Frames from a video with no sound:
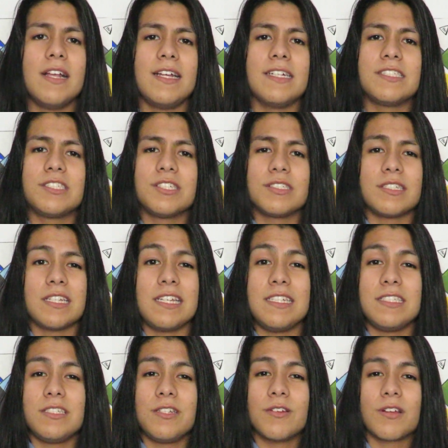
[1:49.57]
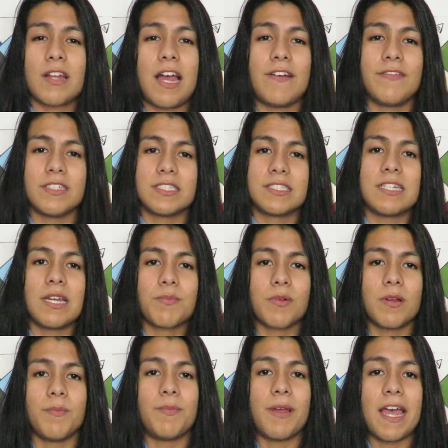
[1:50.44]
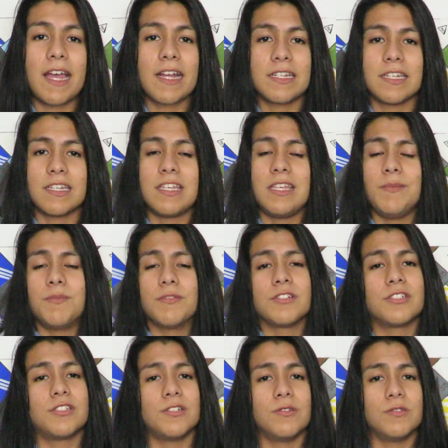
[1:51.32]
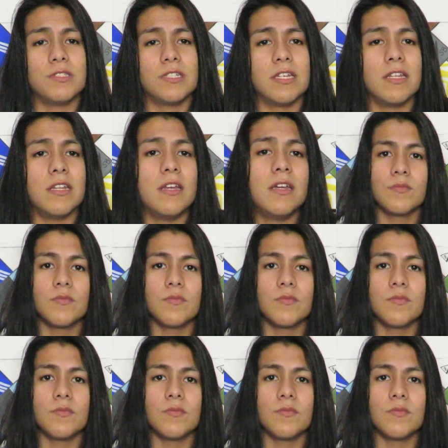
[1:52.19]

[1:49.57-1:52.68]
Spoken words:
It's just easier to have a separate bag to keep your shoes in.